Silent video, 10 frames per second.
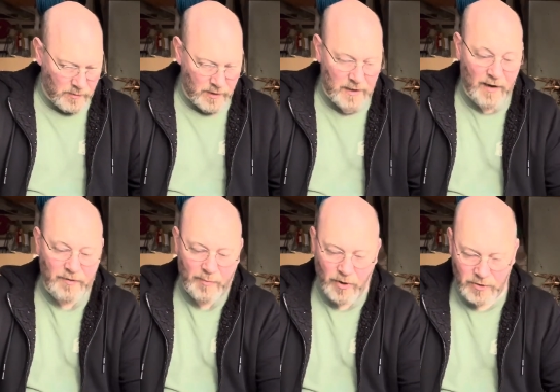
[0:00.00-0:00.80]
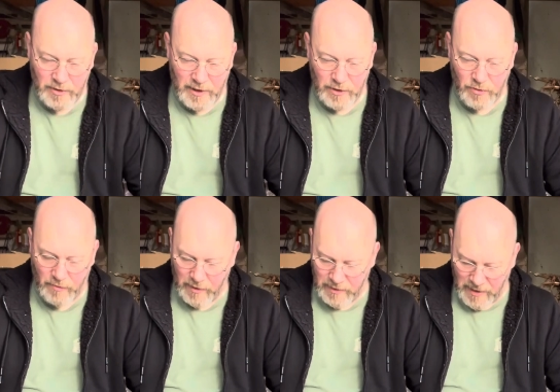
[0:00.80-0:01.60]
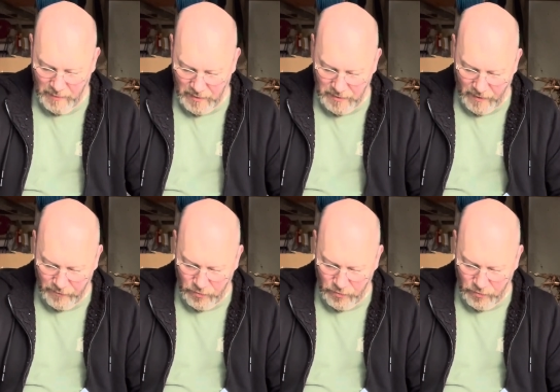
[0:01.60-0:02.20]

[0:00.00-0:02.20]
day after Boxing Day, so I've got to take myself.